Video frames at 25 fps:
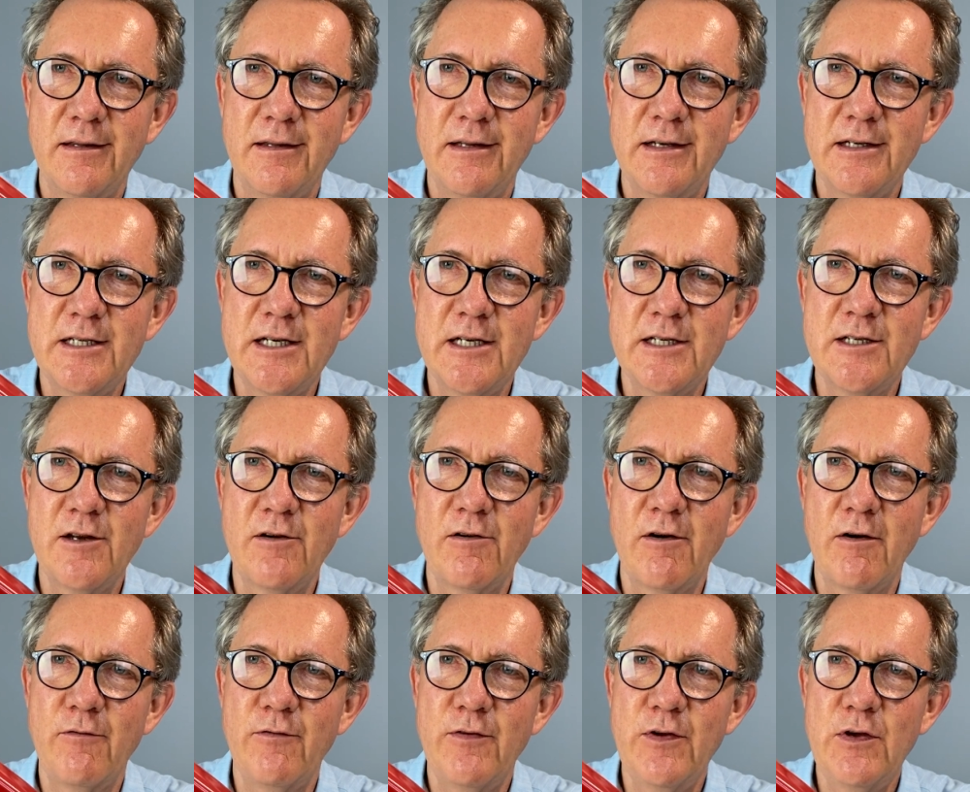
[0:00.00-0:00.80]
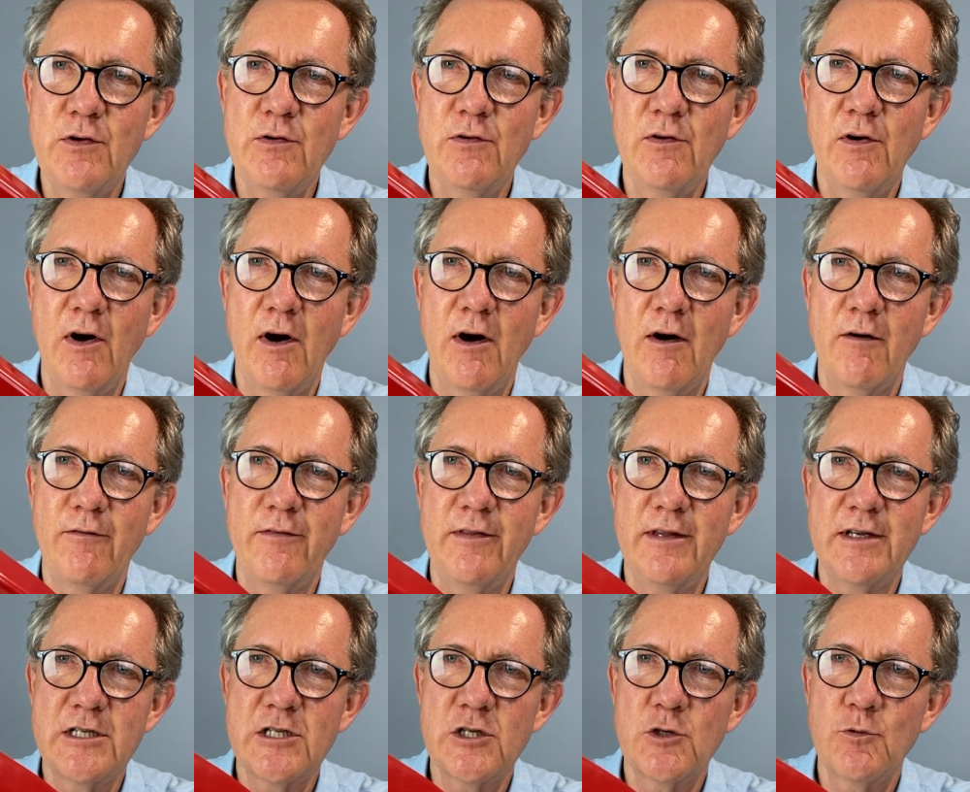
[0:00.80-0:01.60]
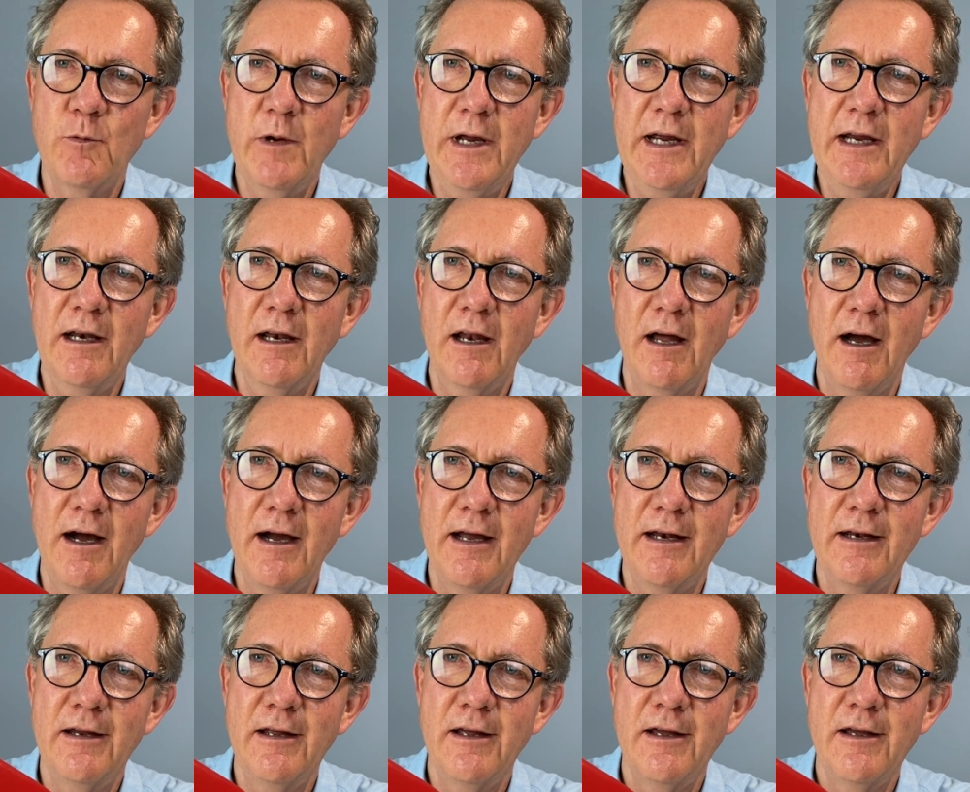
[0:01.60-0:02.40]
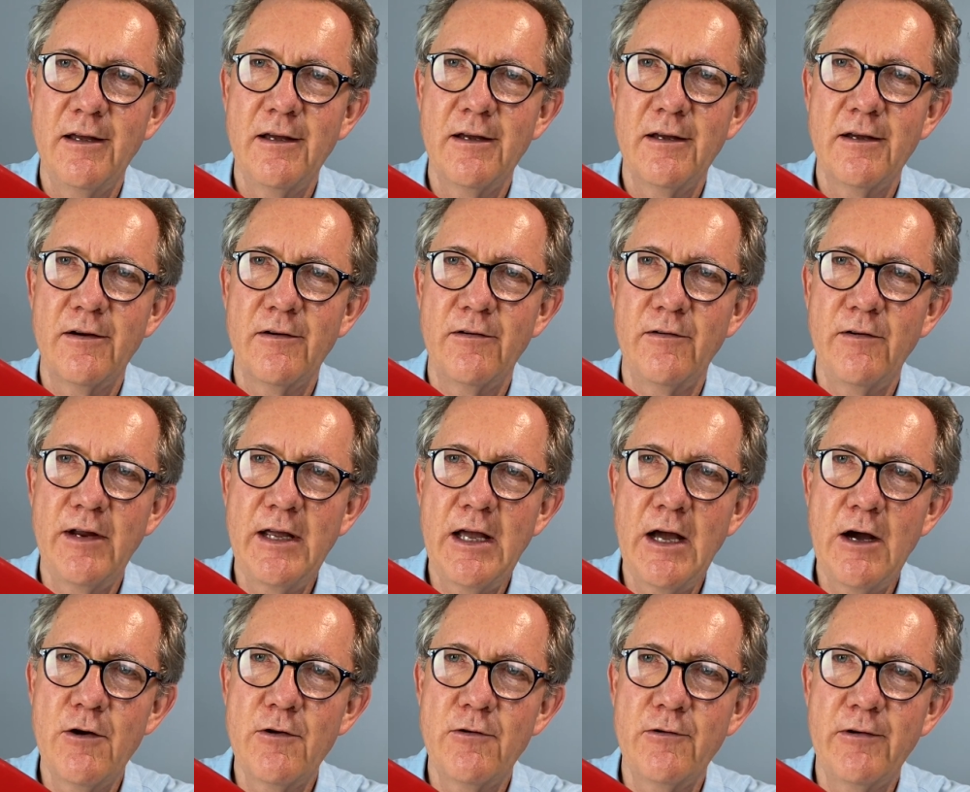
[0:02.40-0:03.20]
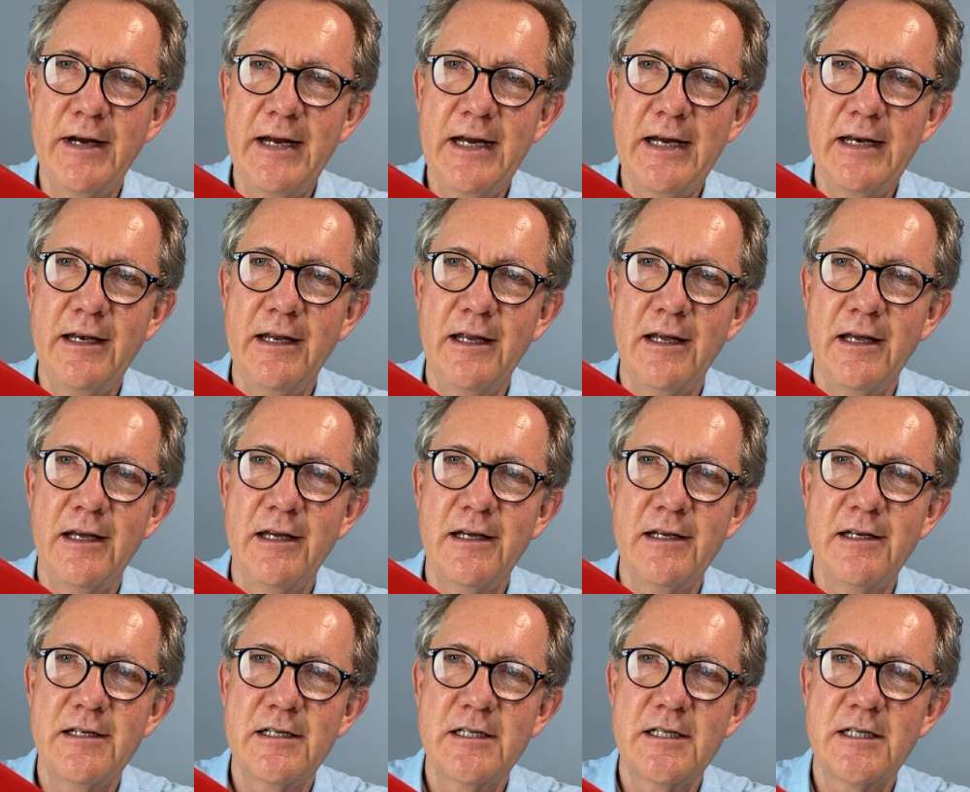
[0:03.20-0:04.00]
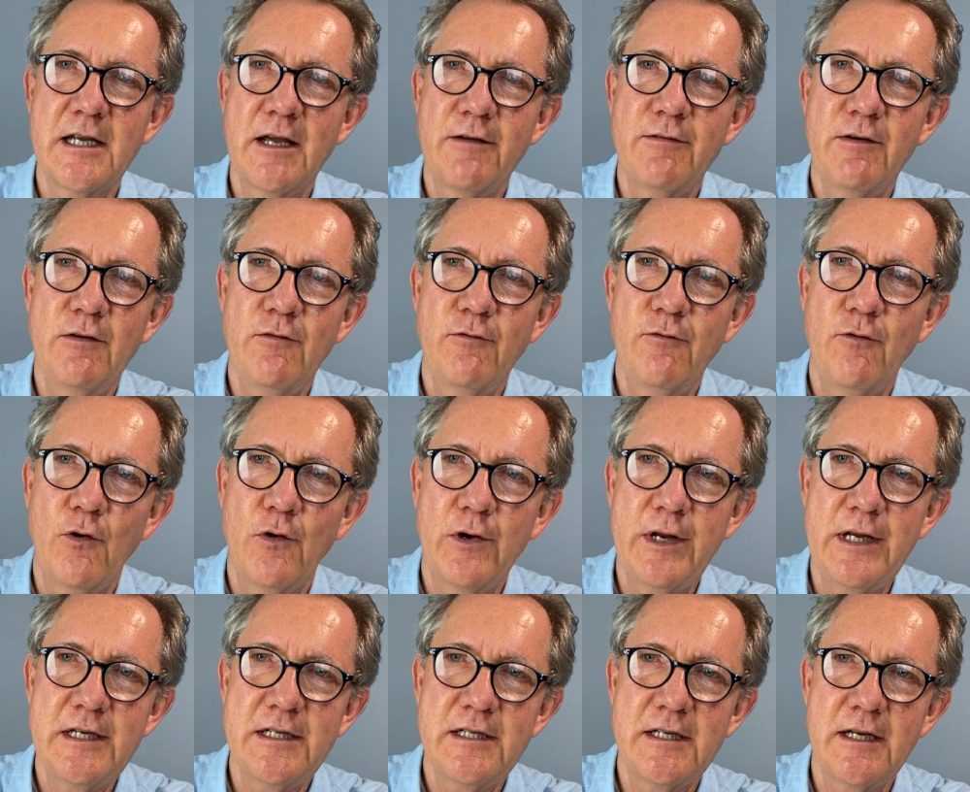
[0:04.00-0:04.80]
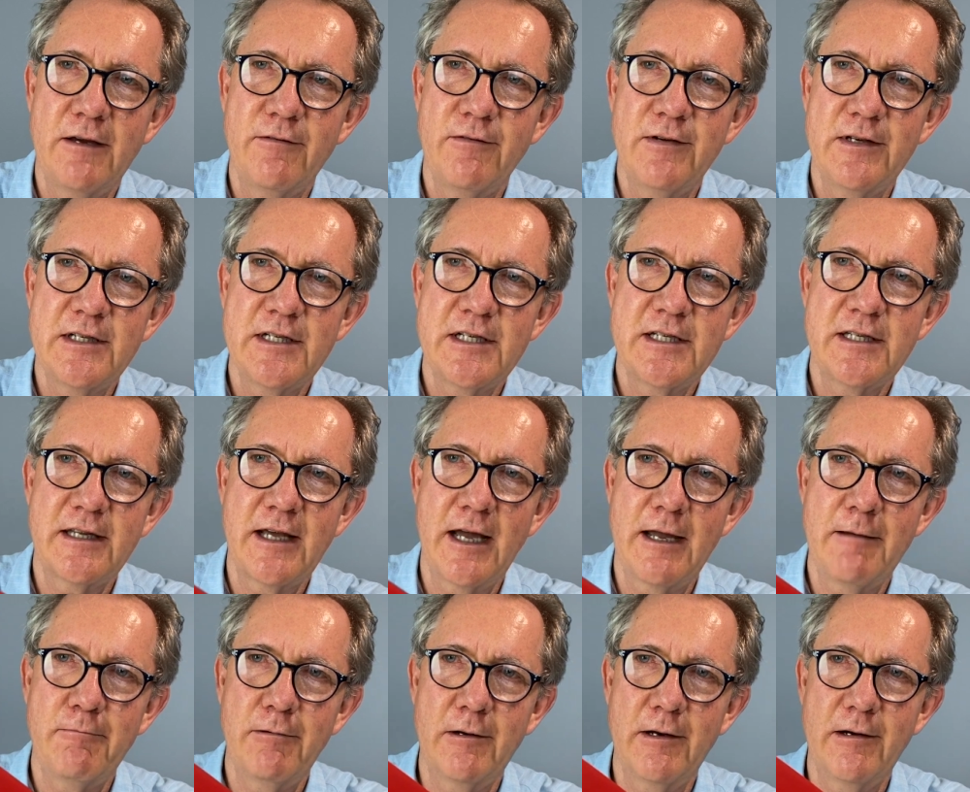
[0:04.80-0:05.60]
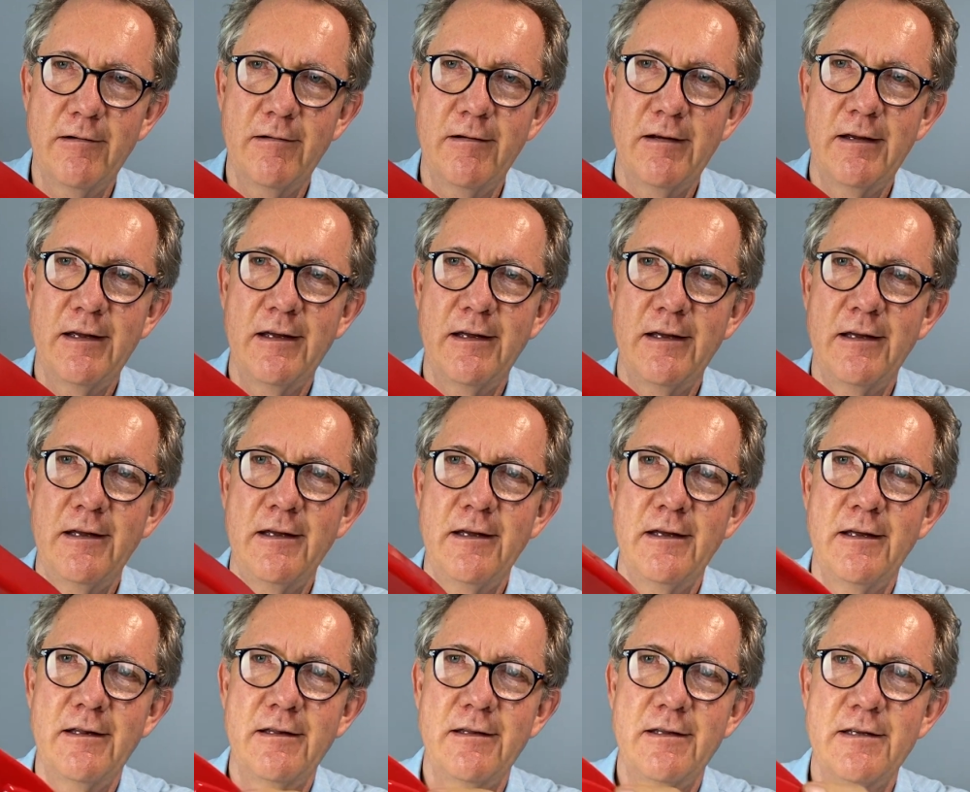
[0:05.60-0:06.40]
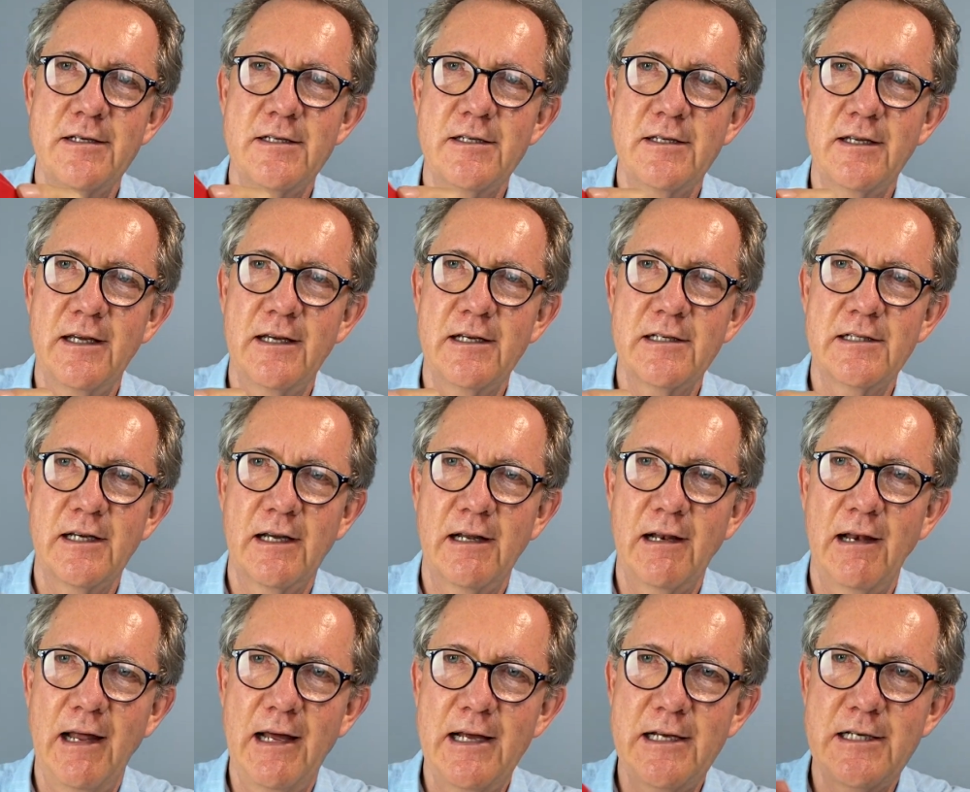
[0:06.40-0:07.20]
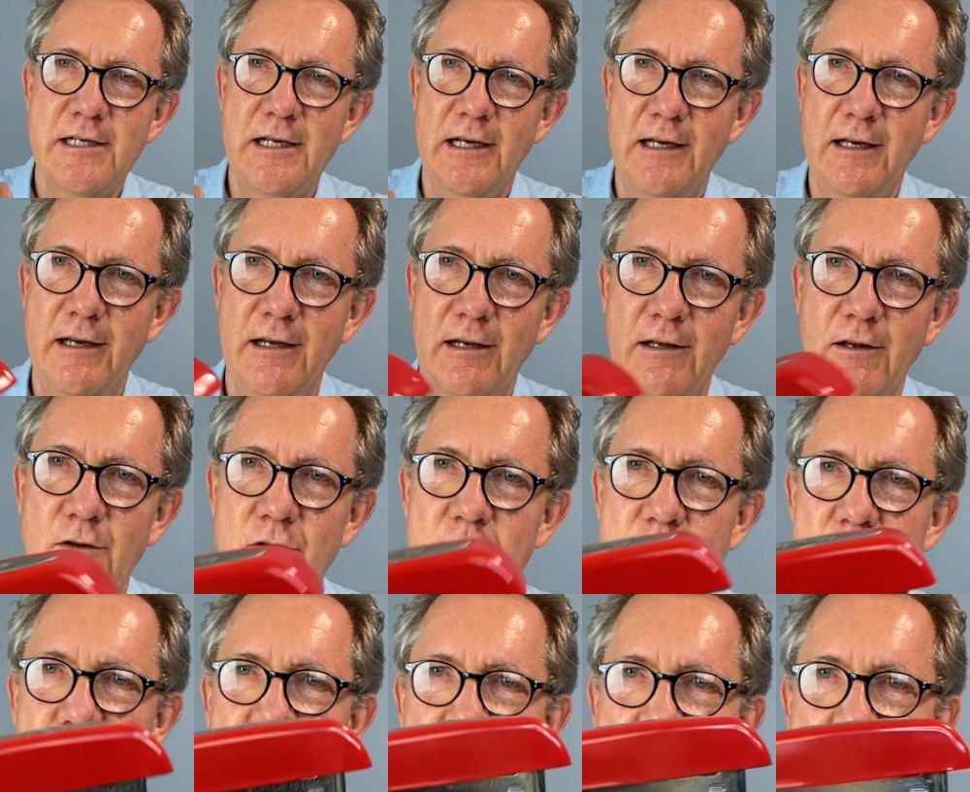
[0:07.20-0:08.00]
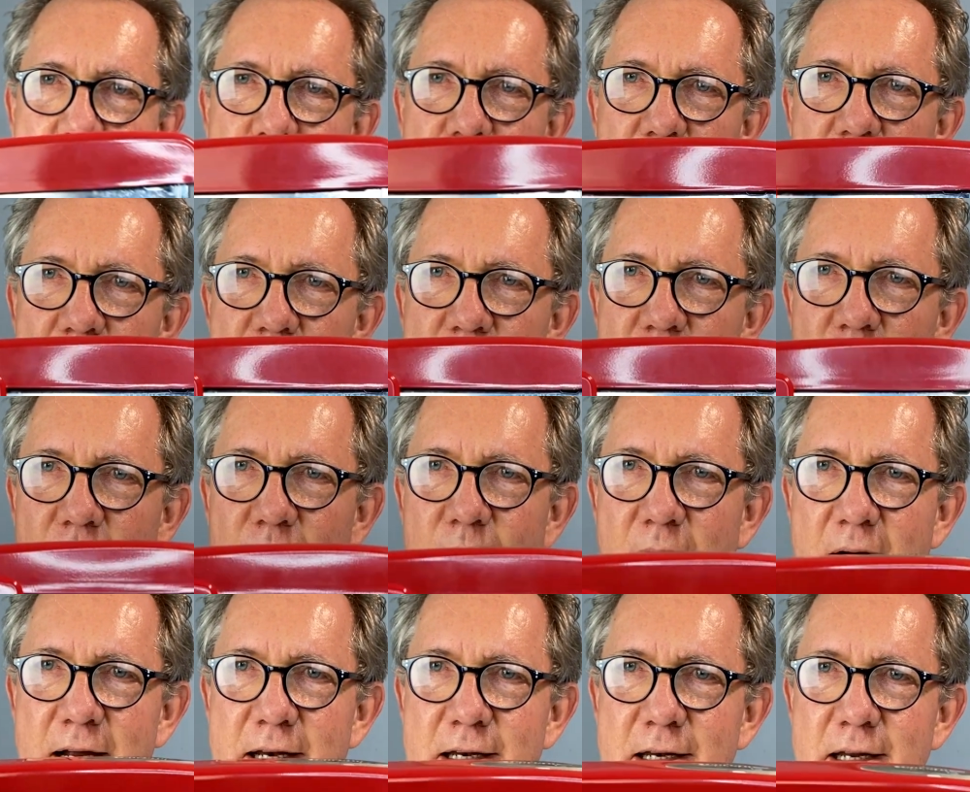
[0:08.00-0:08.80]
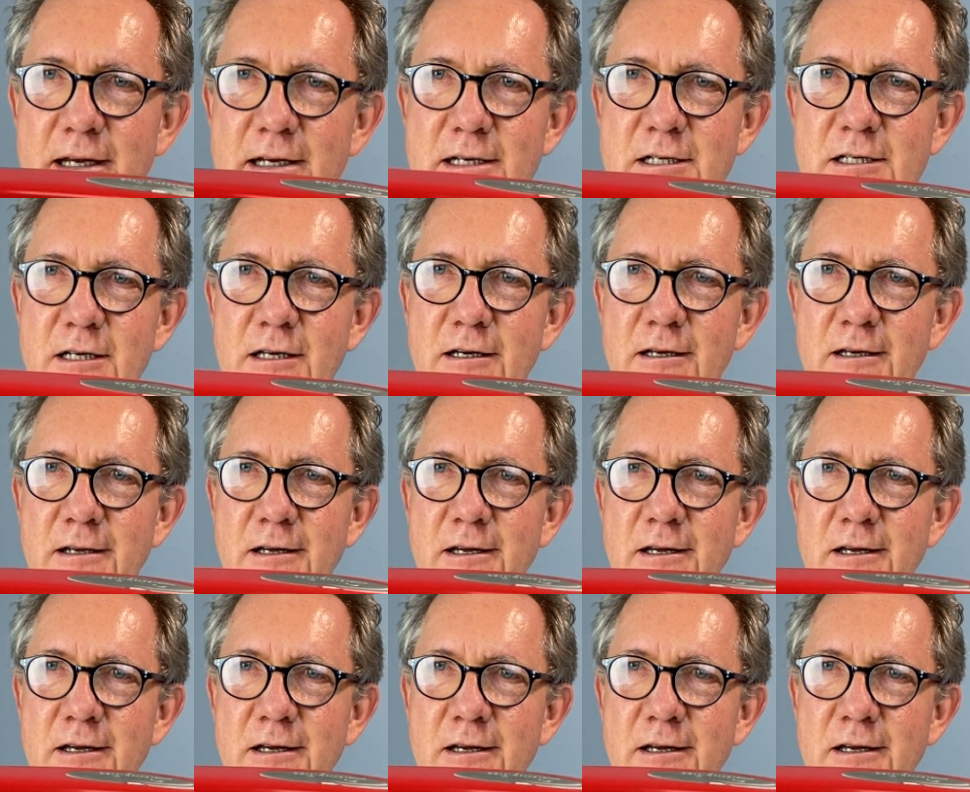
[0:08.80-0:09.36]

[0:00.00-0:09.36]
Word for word: This is a review of the Swingline Rio Red 747 stapler. This thing is a classic. It looks fabulous on my desk.